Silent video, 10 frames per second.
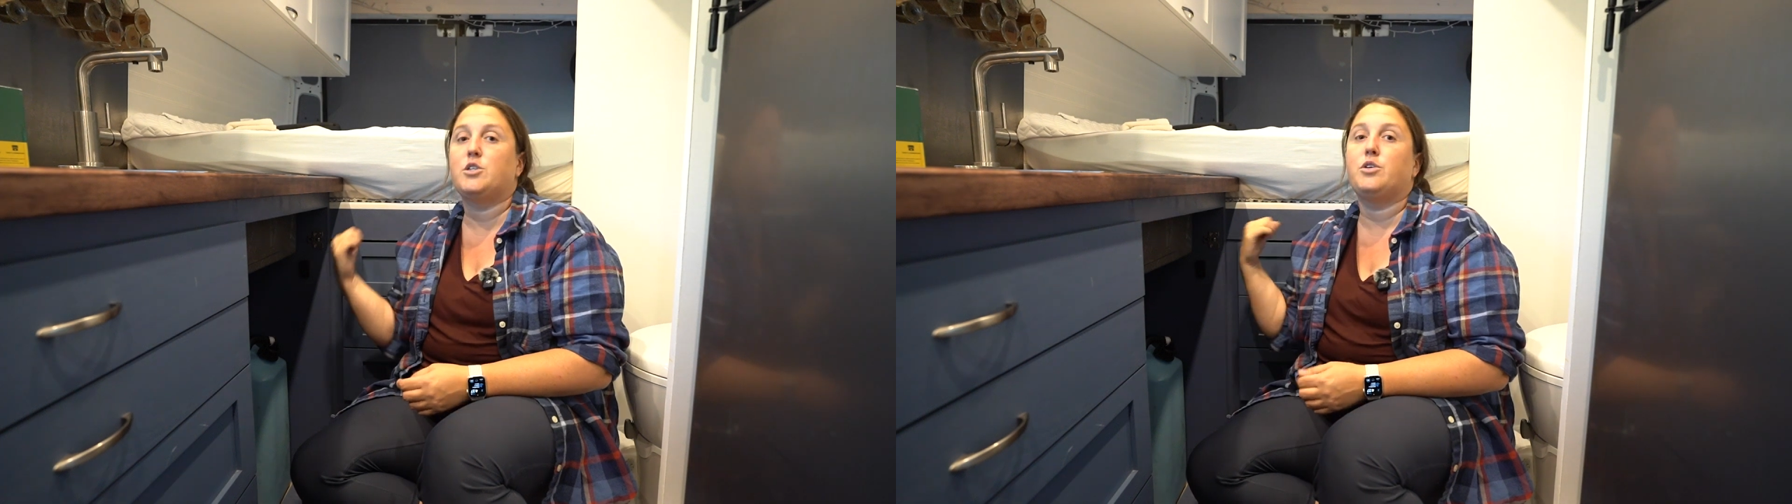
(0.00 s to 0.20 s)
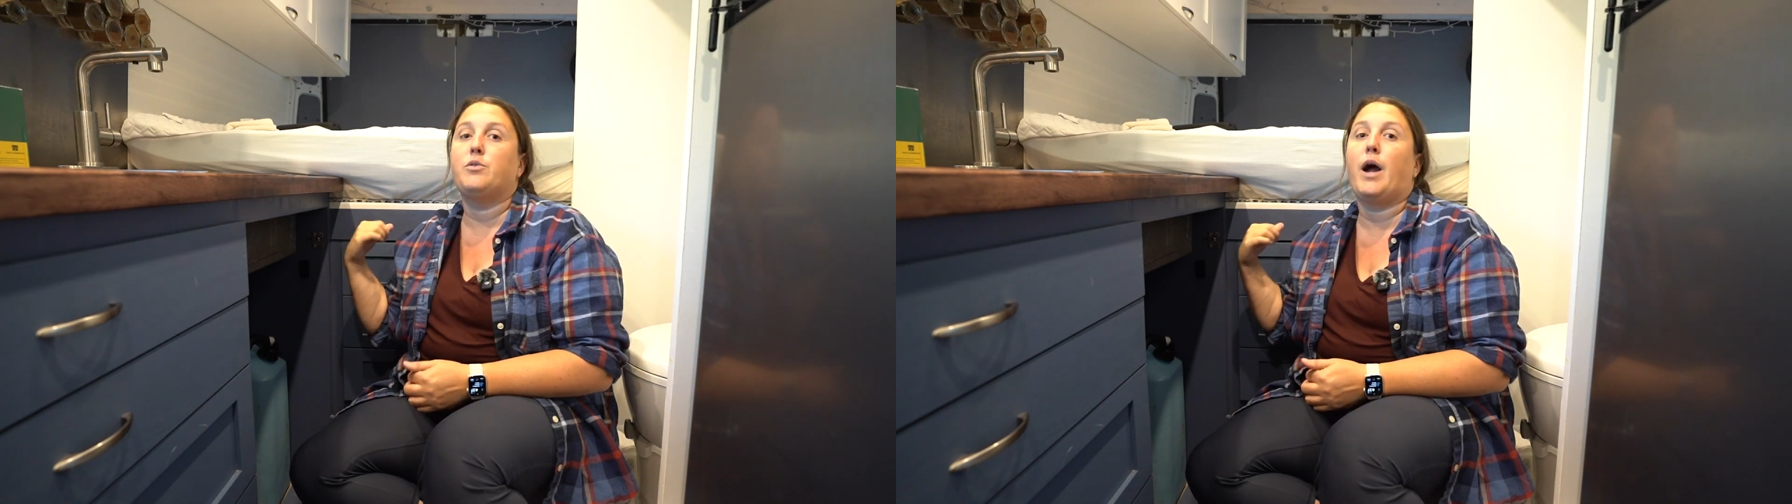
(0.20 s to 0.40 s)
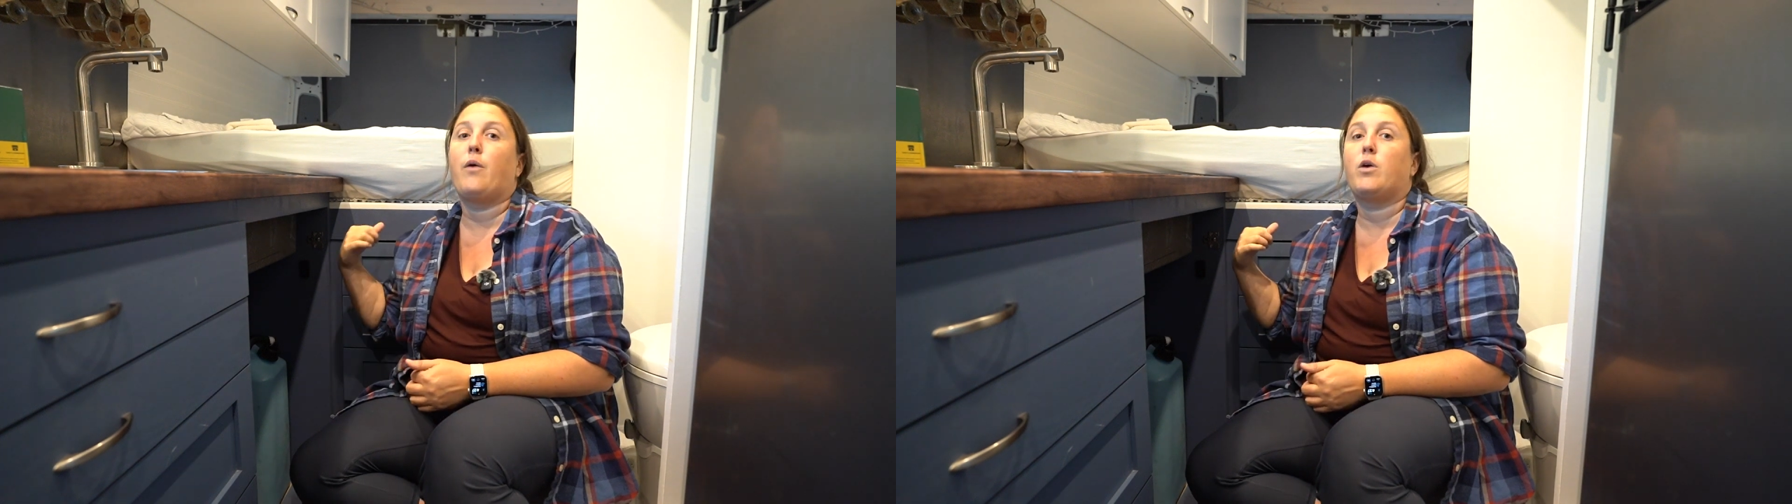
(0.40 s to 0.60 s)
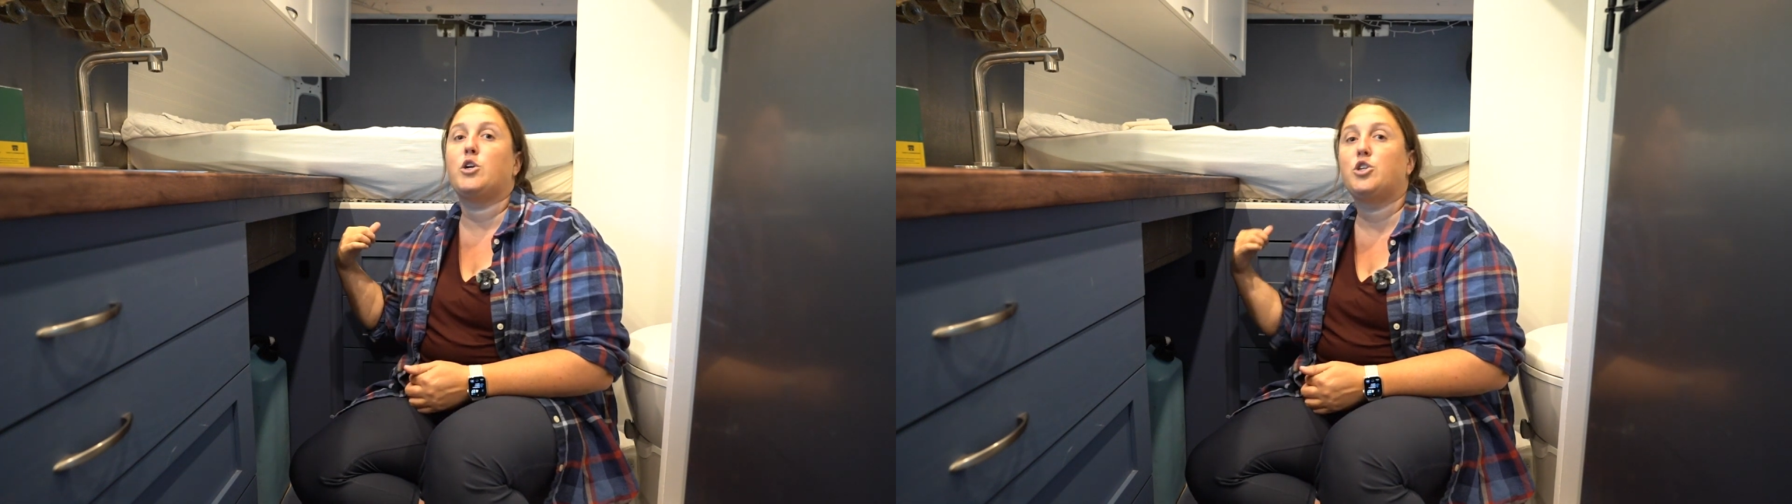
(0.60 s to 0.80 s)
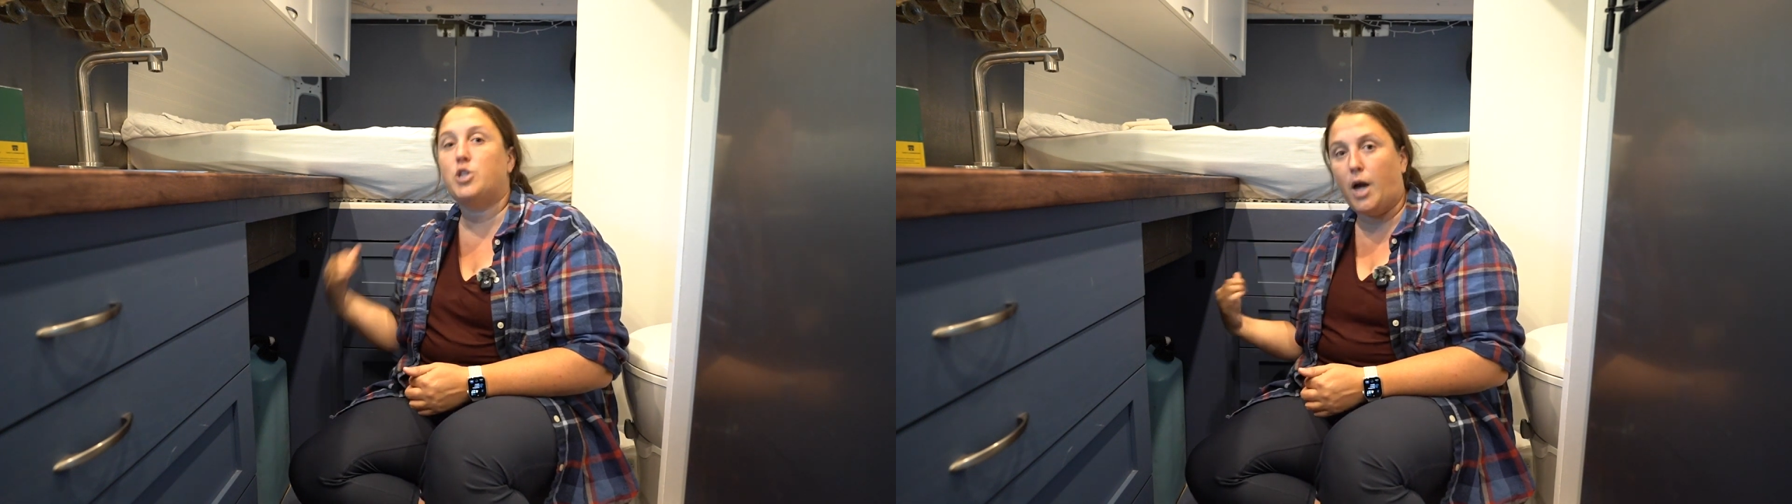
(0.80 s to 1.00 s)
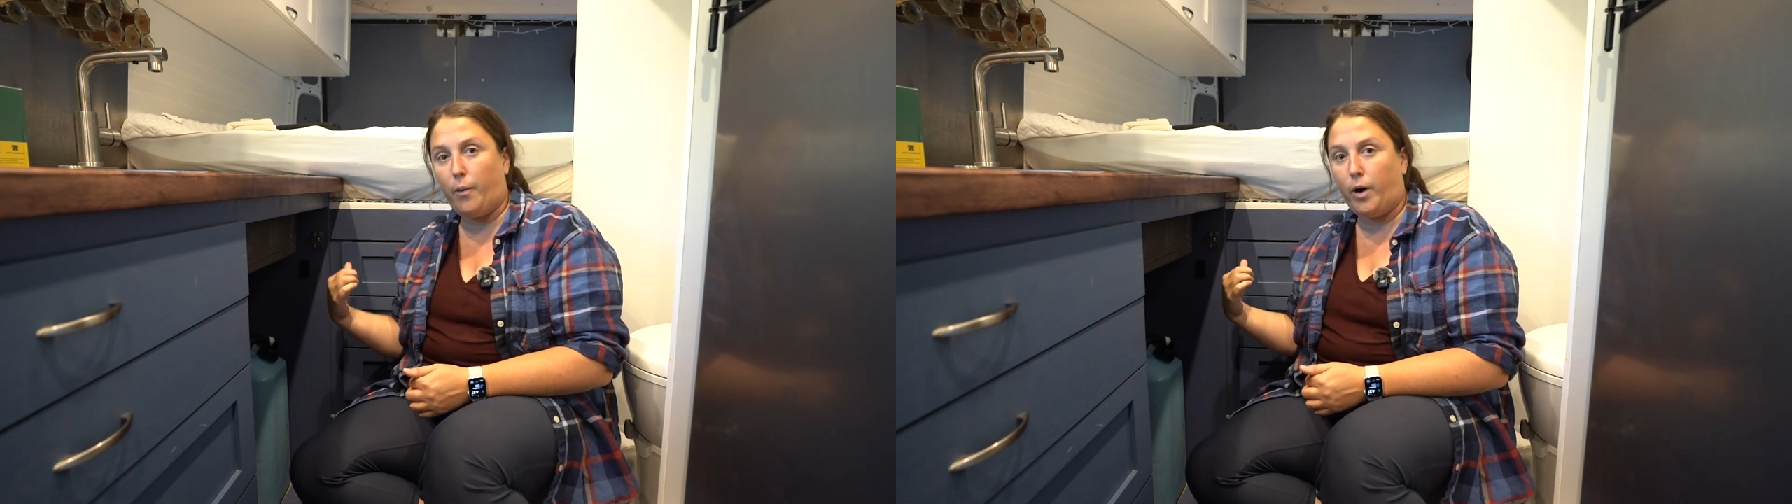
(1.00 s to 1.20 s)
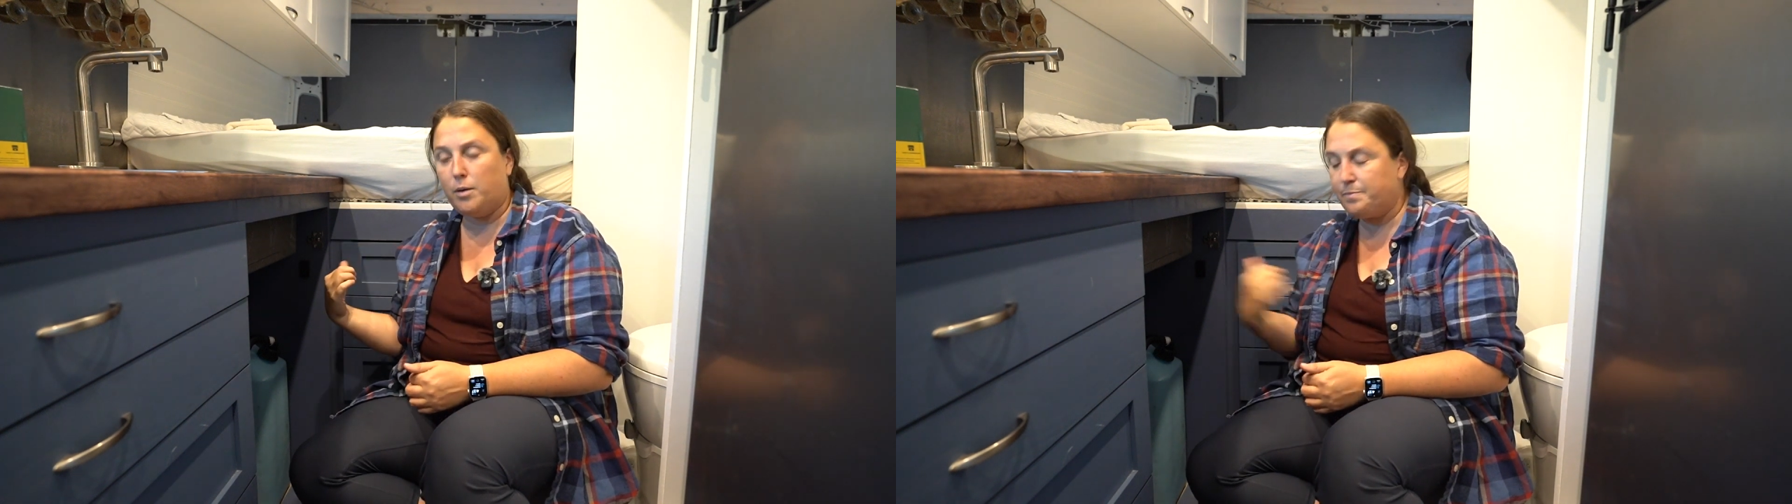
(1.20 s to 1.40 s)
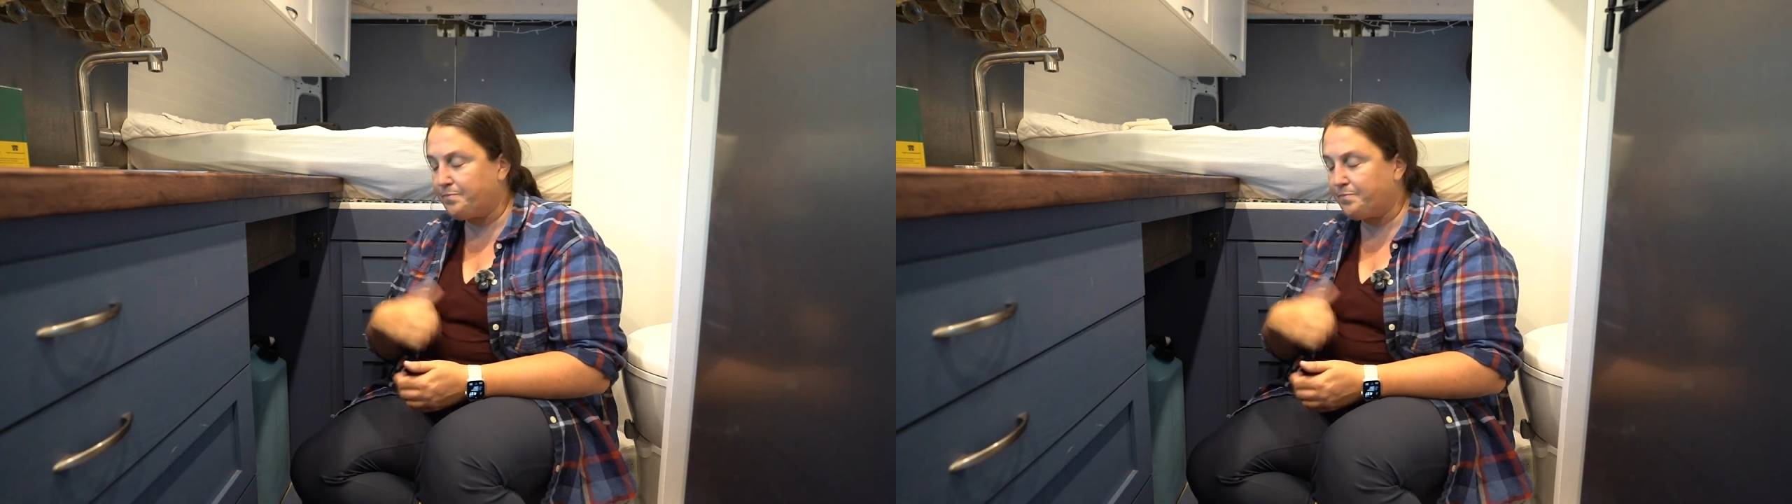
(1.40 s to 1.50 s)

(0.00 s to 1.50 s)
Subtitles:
to our shower.